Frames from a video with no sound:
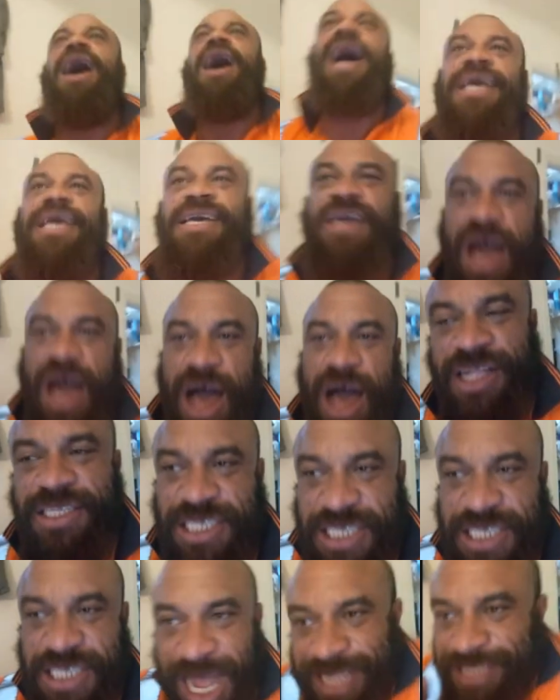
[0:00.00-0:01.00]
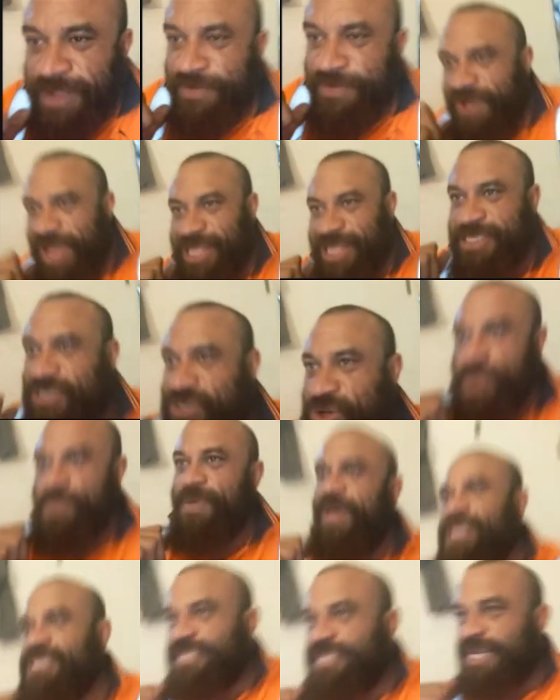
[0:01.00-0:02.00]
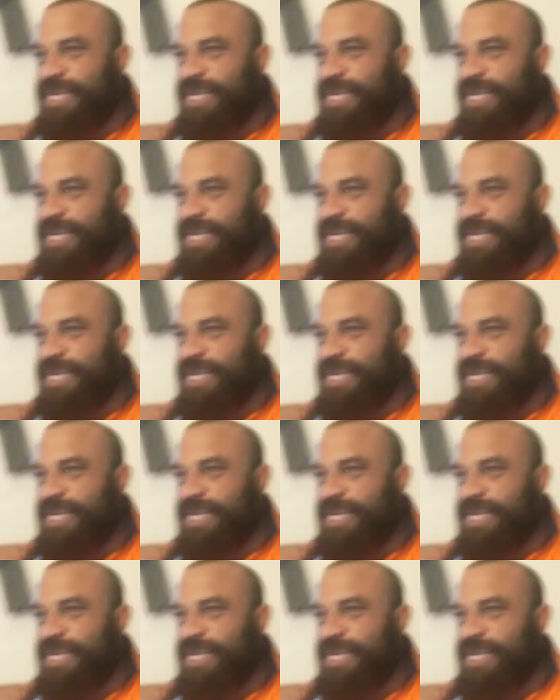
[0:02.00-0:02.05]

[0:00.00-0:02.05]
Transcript: guard, tight defense, come in, jab.